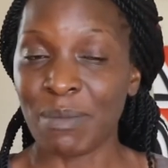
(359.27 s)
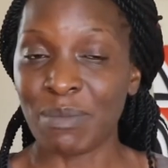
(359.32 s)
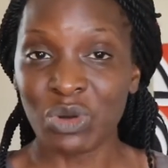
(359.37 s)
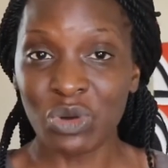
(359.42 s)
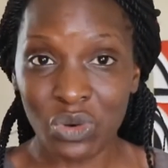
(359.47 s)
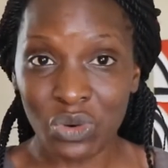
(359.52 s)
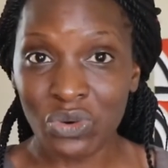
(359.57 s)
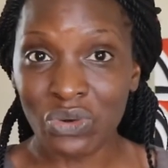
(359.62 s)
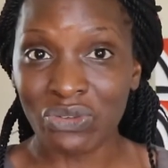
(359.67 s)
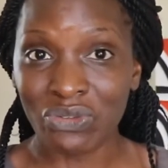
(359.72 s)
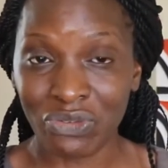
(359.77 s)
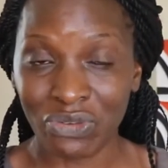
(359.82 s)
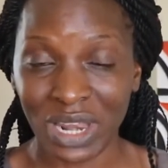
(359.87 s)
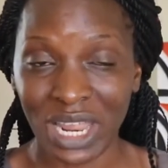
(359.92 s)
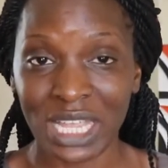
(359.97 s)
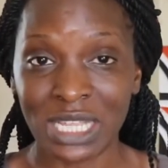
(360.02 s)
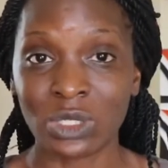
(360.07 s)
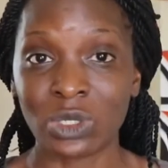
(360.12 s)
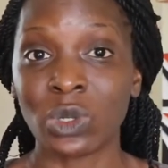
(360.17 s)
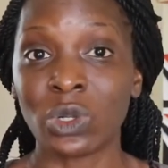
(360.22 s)
Google
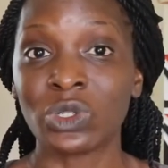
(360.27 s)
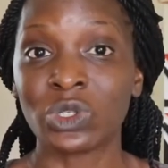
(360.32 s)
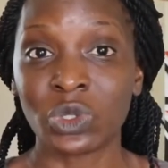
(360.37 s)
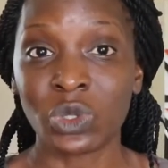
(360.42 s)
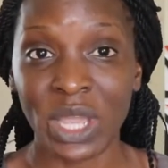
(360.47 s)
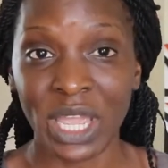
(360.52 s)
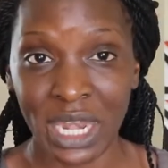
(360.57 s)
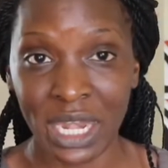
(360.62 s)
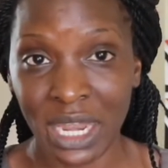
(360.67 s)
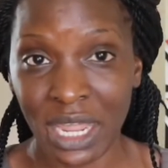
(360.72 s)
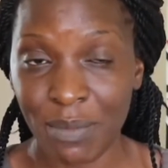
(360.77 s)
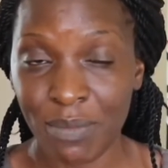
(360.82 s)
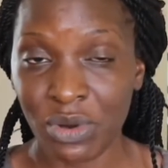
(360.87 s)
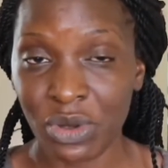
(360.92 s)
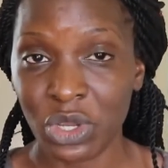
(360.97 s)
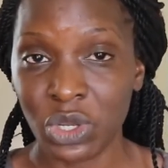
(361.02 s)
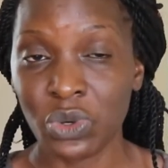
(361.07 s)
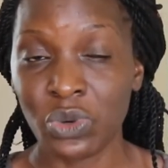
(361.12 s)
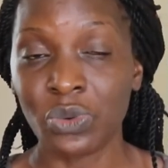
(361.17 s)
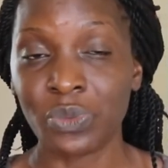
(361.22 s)
Flights also enable
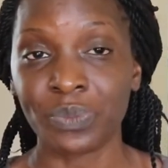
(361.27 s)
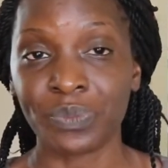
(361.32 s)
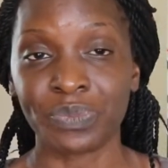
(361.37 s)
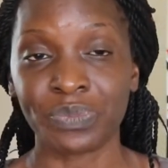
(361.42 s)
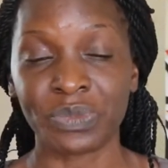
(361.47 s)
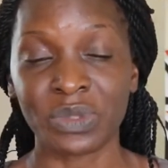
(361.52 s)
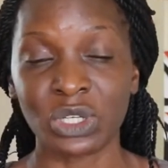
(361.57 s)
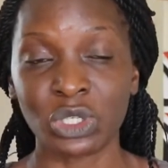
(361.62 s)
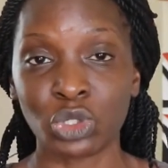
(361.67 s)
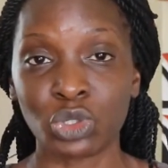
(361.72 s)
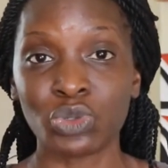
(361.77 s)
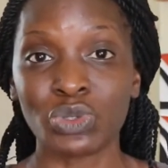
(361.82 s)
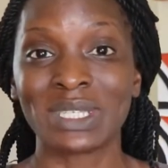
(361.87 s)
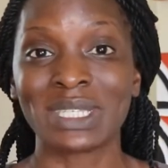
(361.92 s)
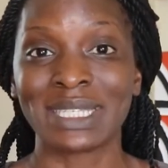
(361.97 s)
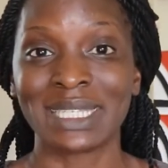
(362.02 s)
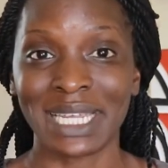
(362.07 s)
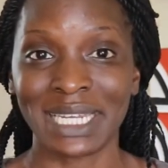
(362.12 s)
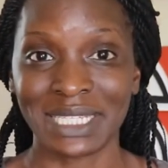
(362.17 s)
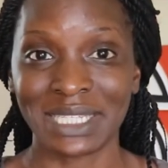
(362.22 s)
you to
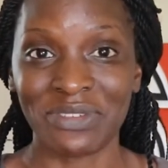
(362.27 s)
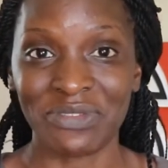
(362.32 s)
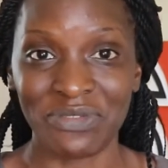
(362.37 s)
set the